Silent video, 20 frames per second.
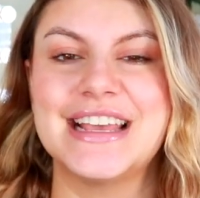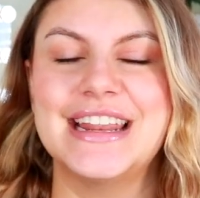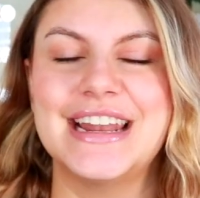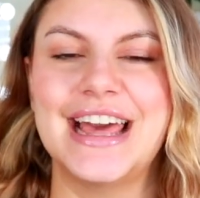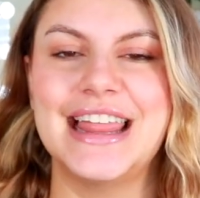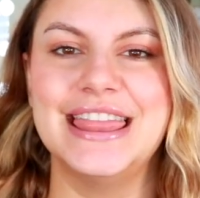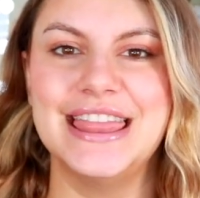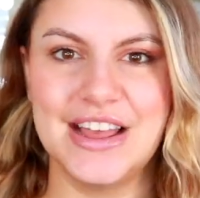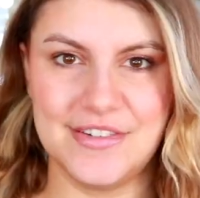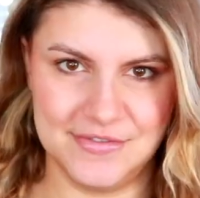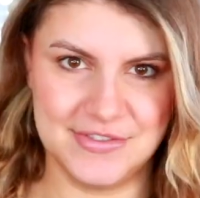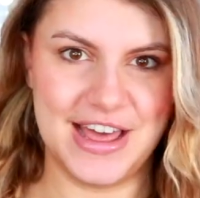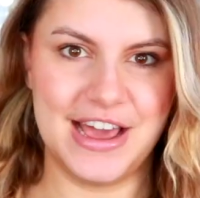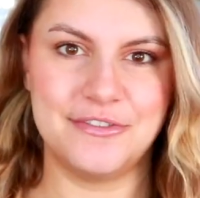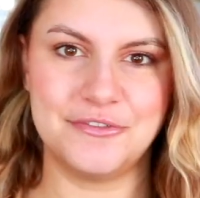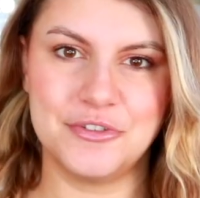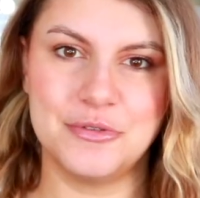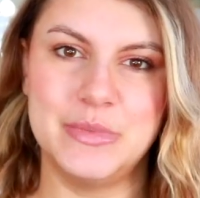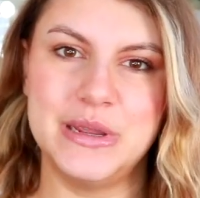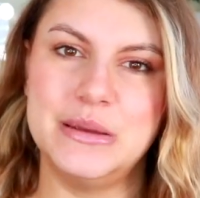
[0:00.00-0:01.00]
and I love
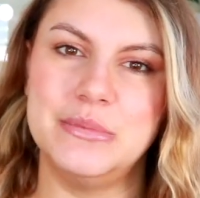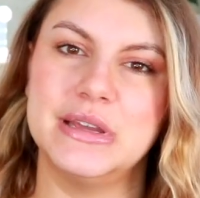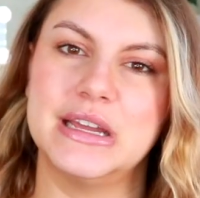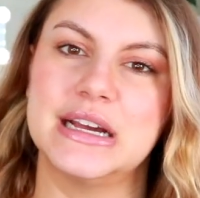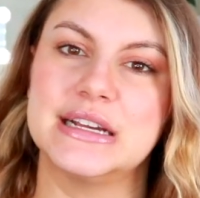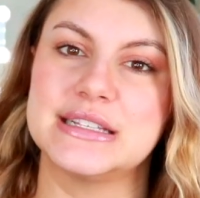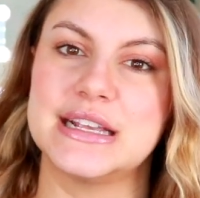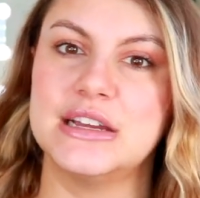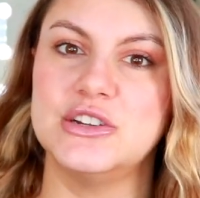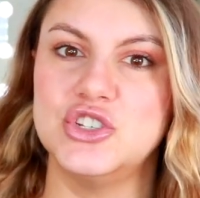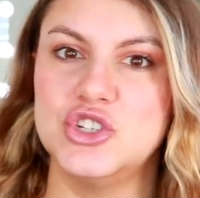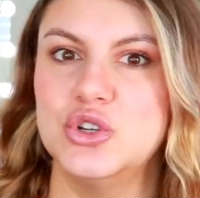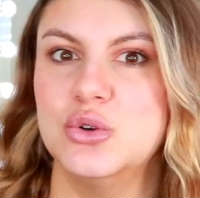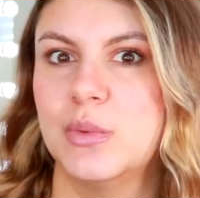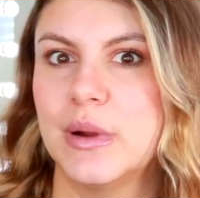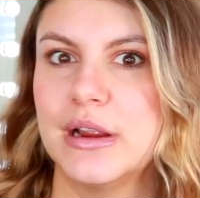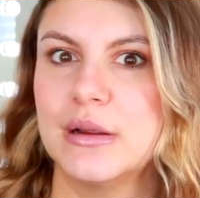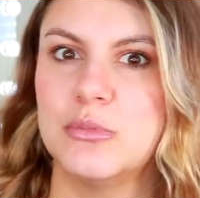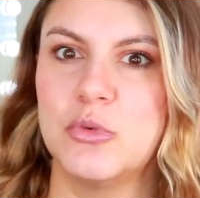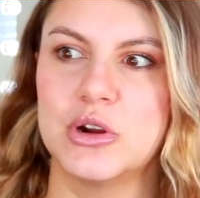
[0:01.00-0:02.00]
that for me because I do
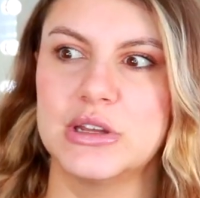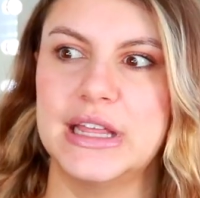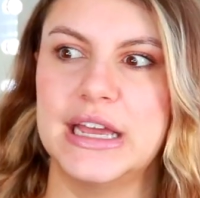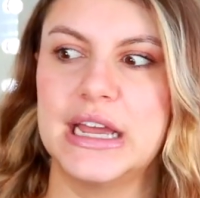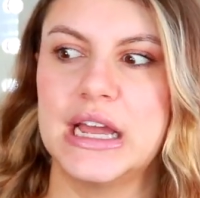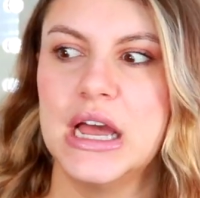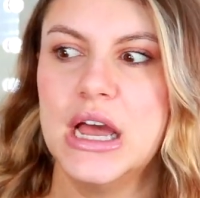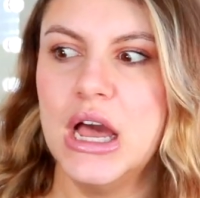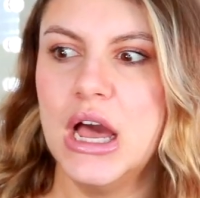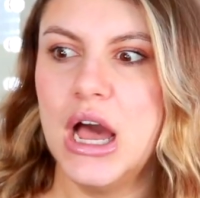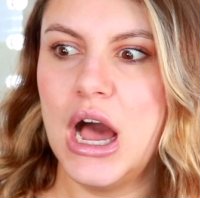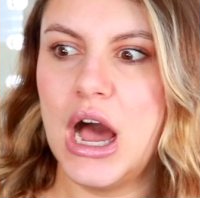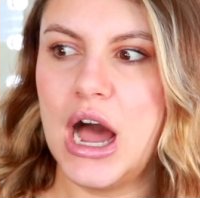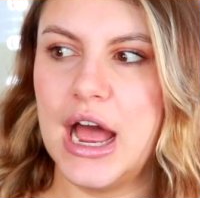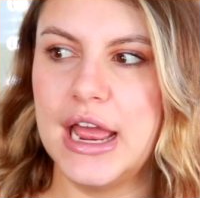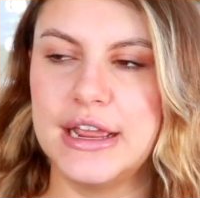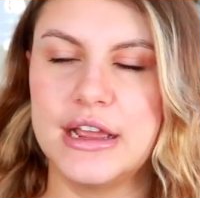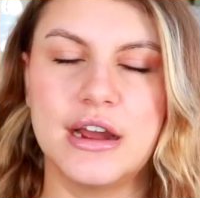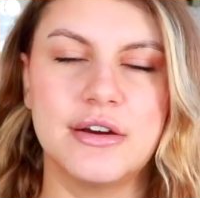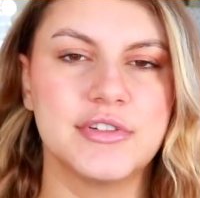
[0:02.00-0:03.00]
wear more like
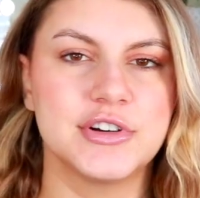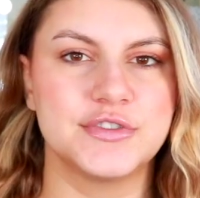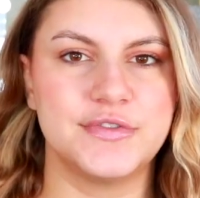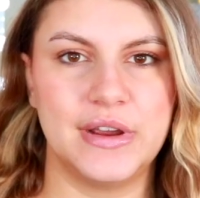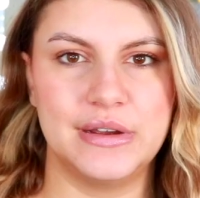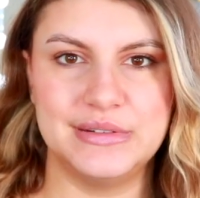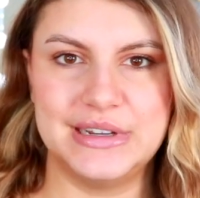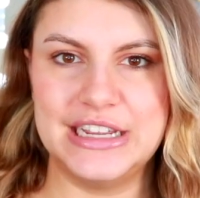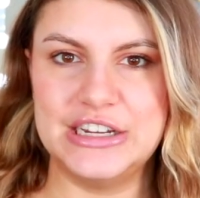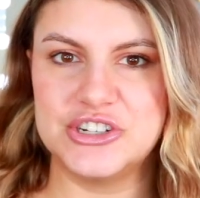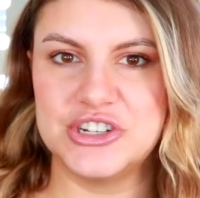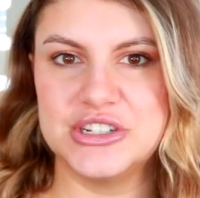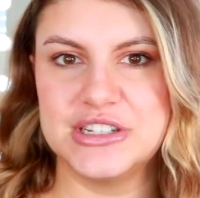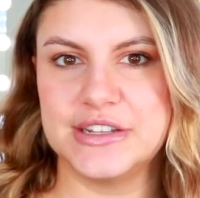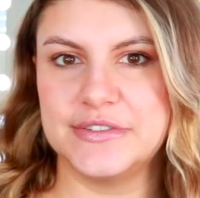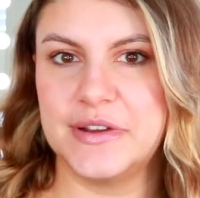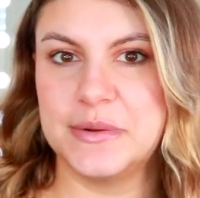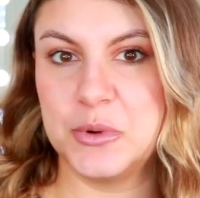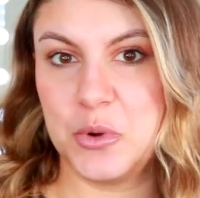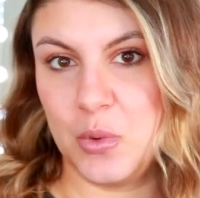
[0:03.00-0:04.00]
high coverage foundations
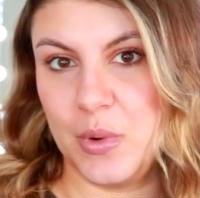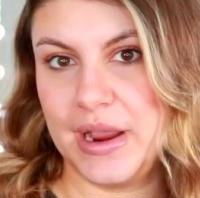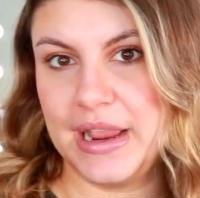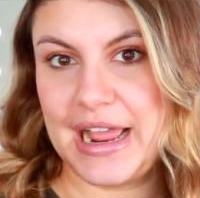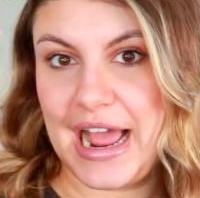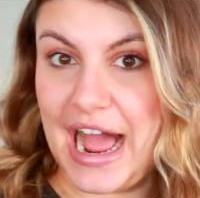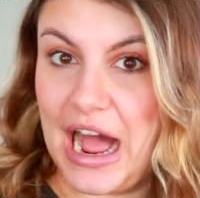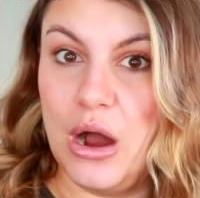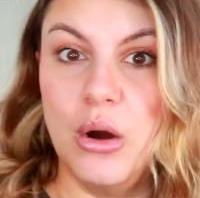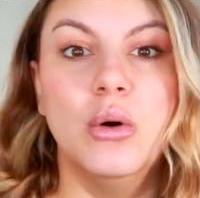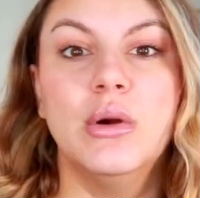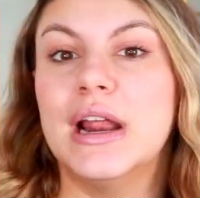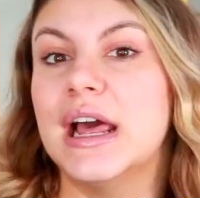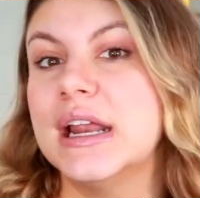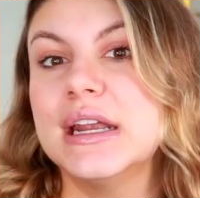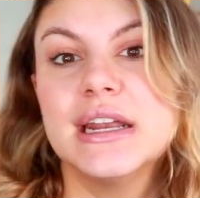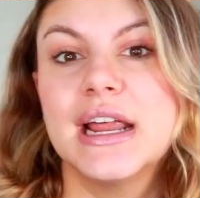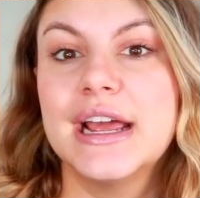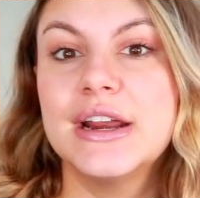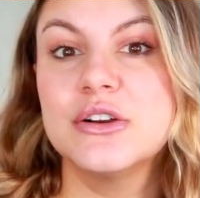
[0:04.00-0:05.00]
if I'm going out
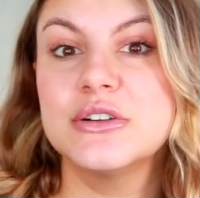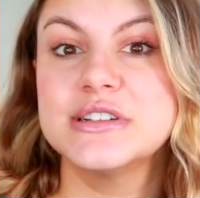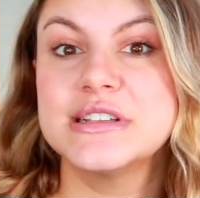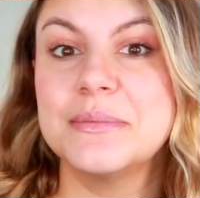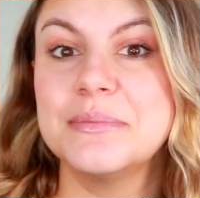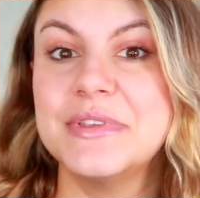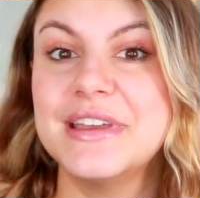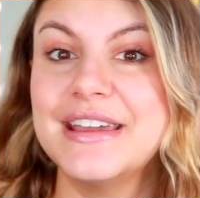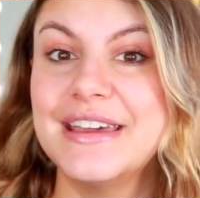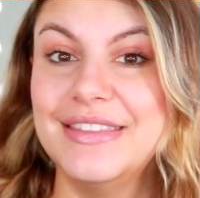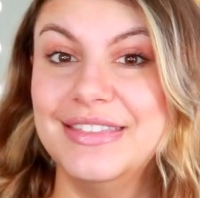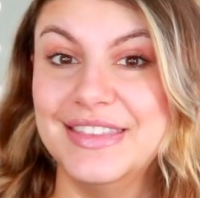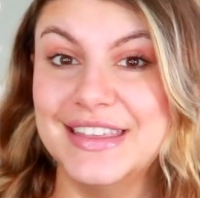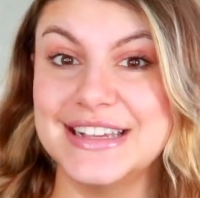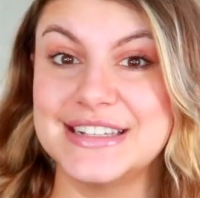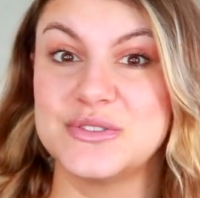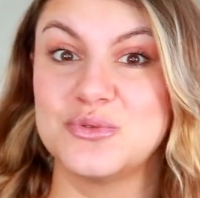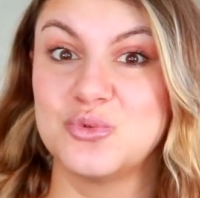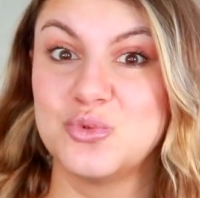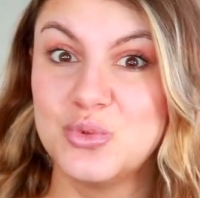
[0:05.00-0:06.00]
at night or something, and
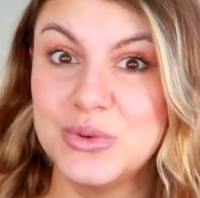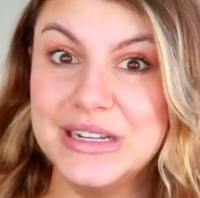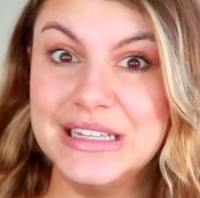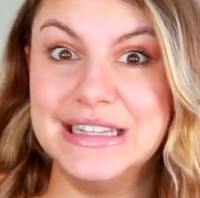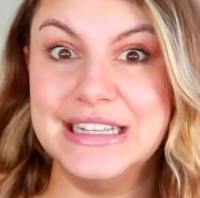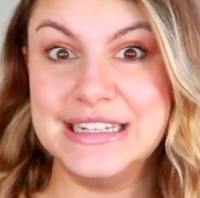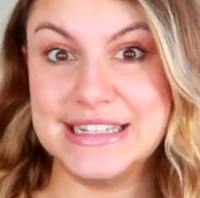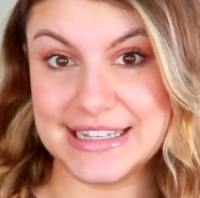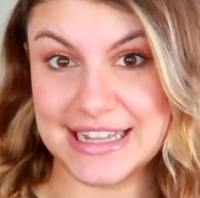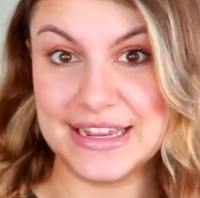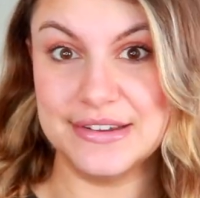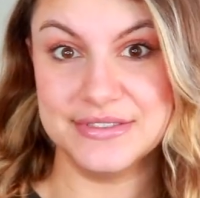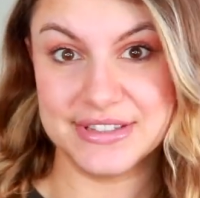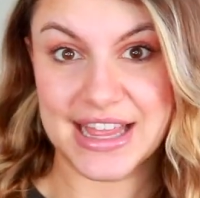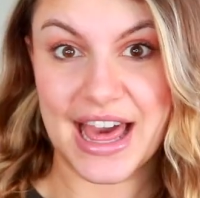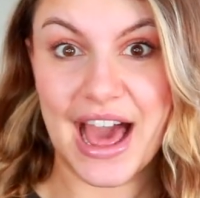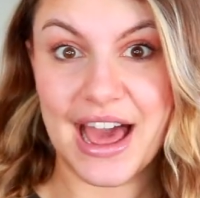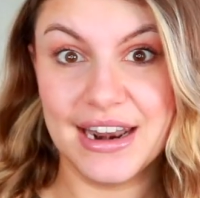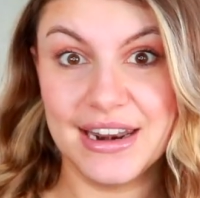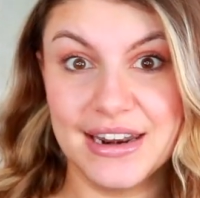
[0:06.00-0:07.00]
this really saves
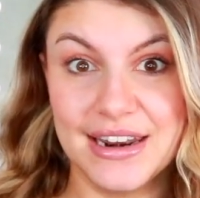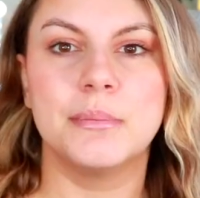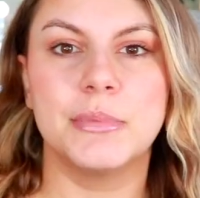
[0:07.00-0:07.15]
that.